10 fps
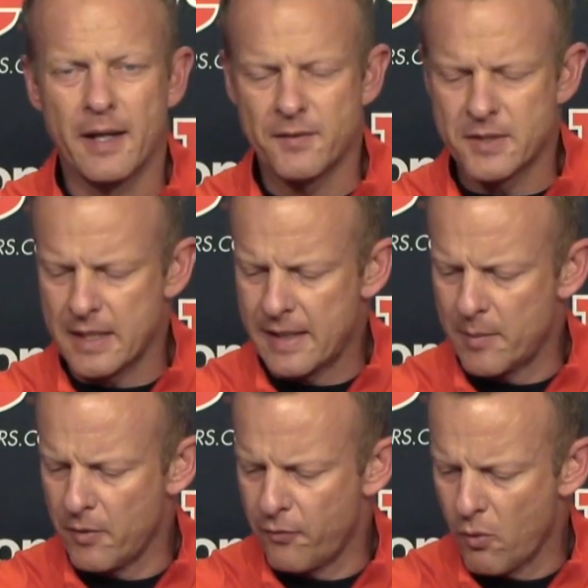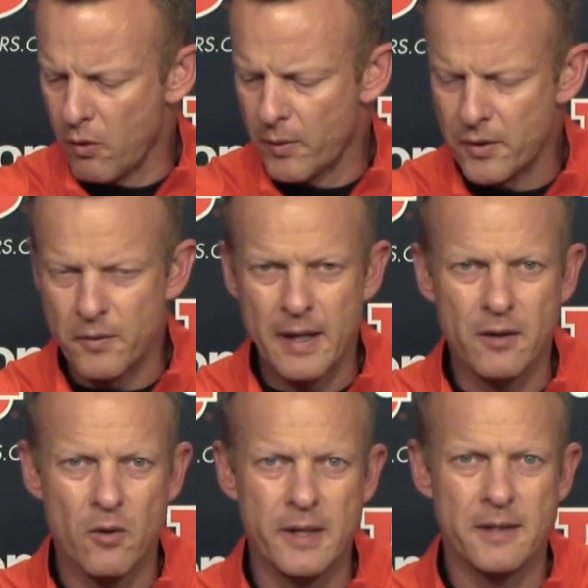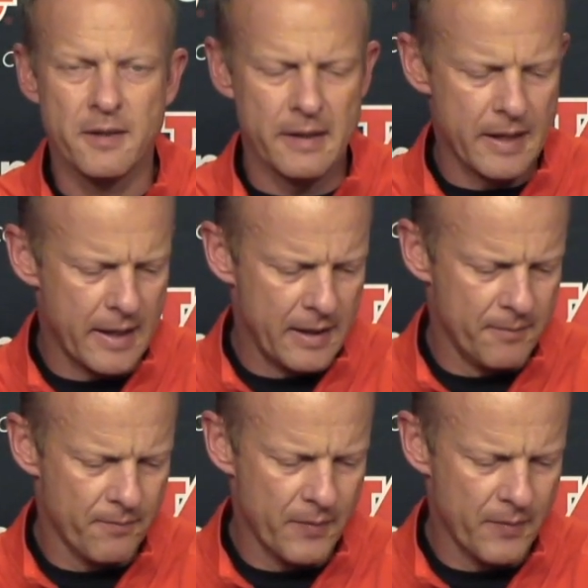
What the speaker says: I've said that before. We knew that going into the game.